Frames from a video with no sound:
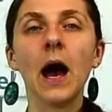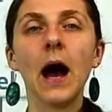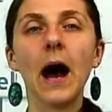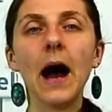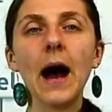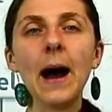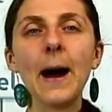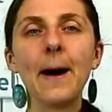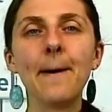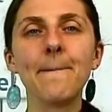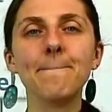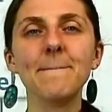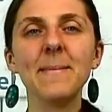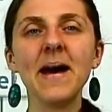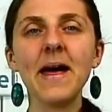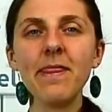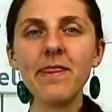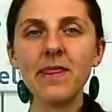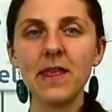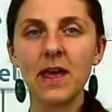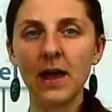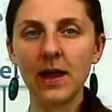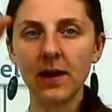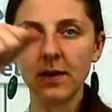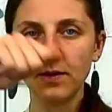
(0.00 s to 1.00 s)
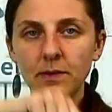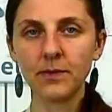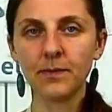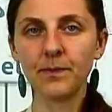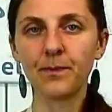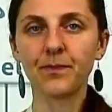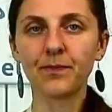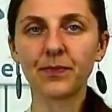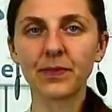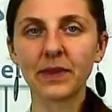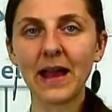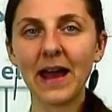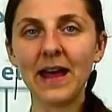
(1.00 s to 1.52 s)
and then
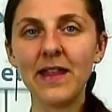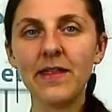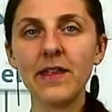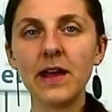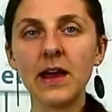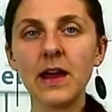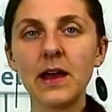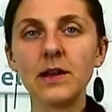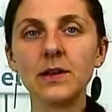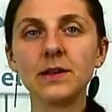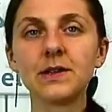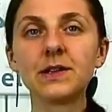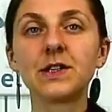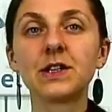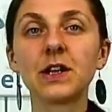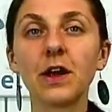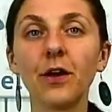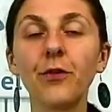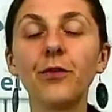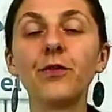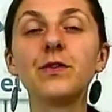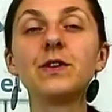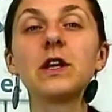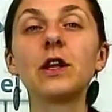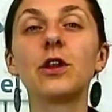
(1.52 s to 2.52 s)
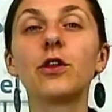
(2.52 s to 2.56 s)
and then sift